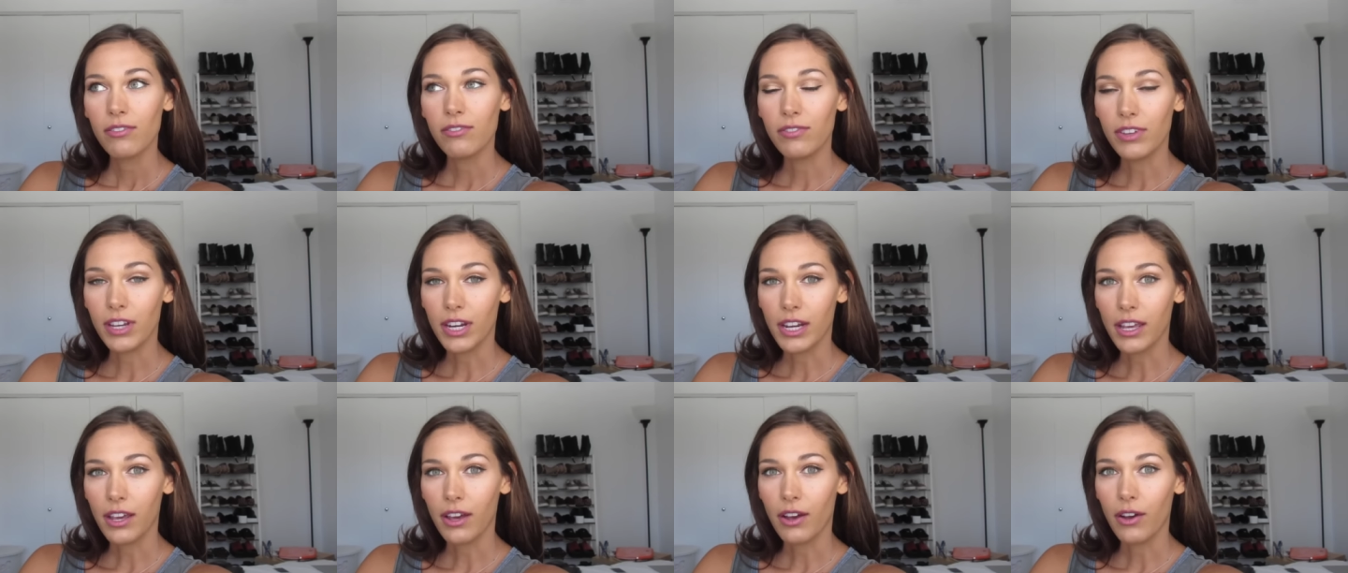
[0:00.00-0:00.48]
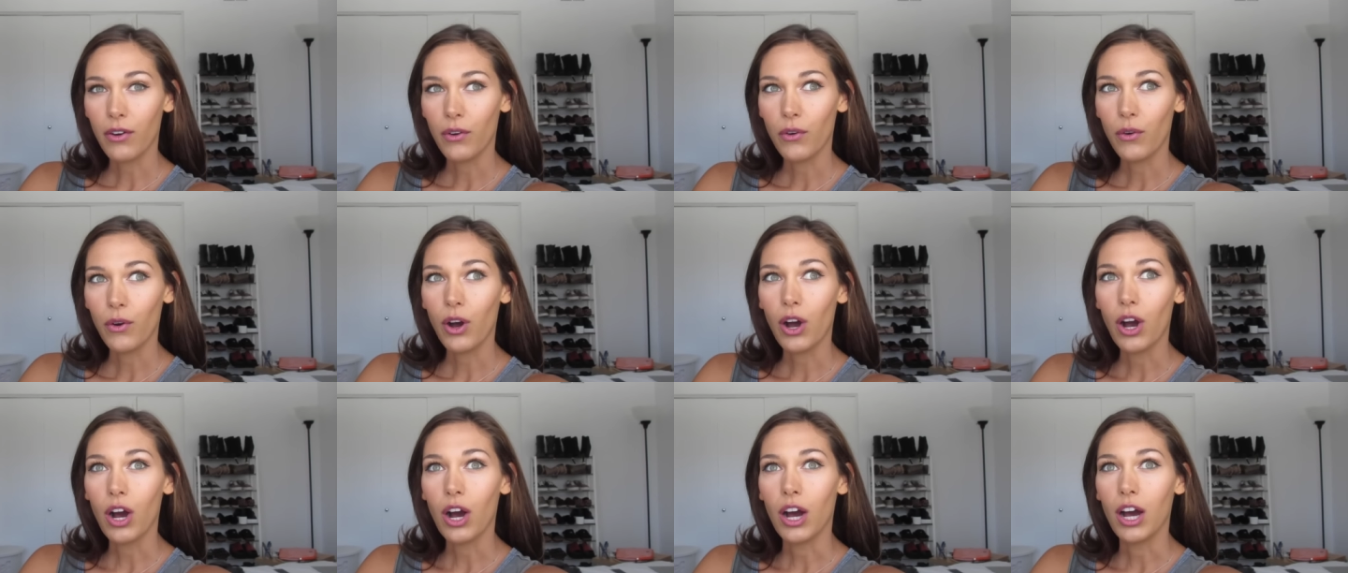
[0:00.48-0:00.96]
video
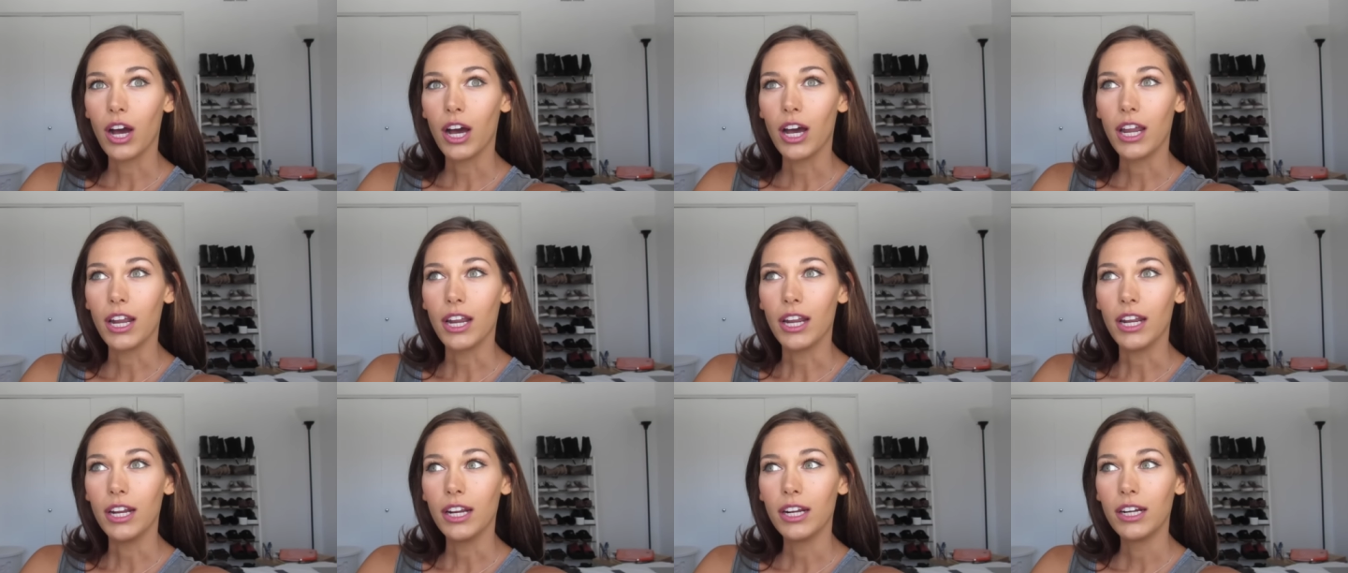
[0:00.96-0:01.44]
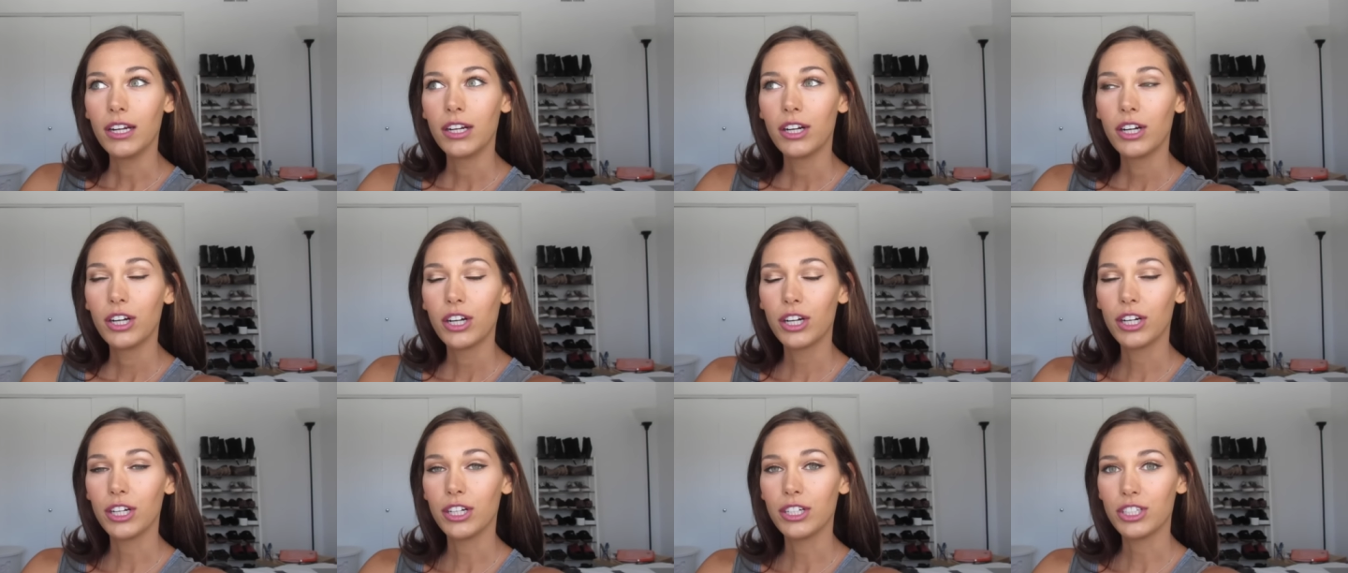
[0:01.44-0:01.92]
on
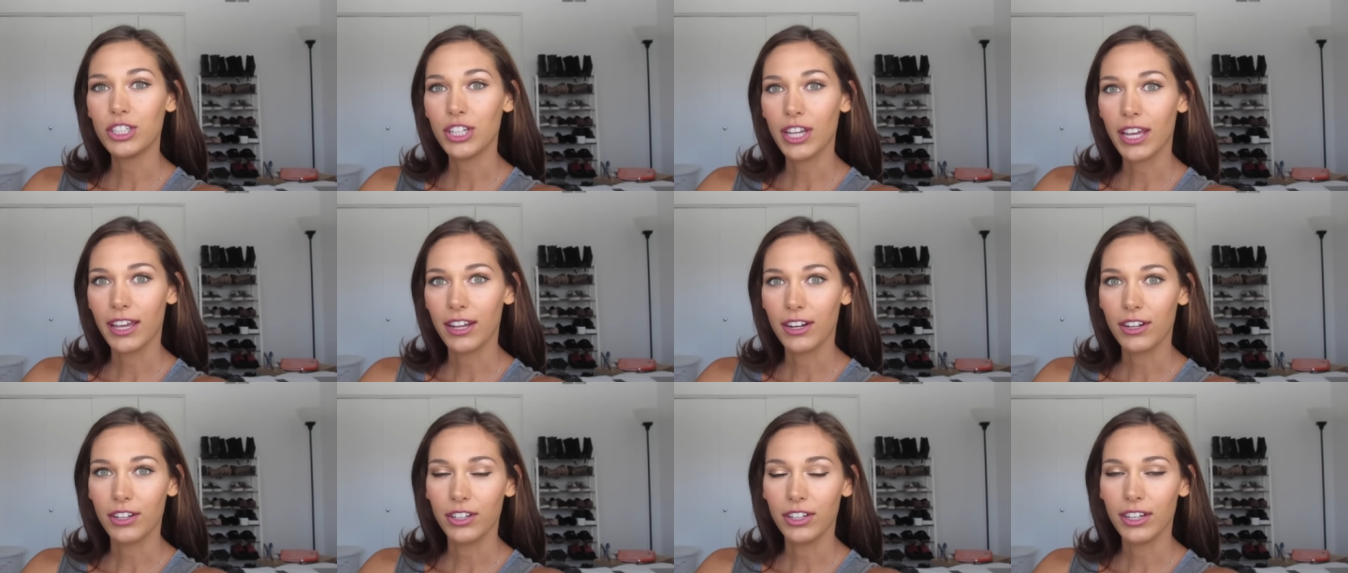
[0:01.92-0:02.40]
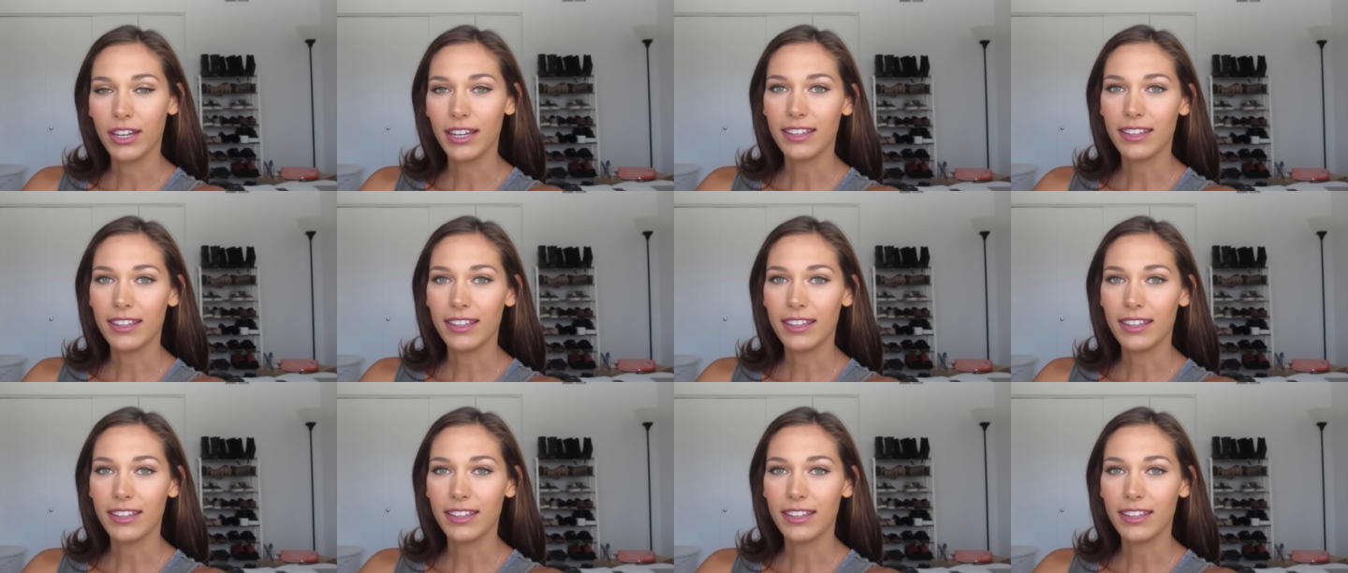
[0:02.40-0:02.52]
her channel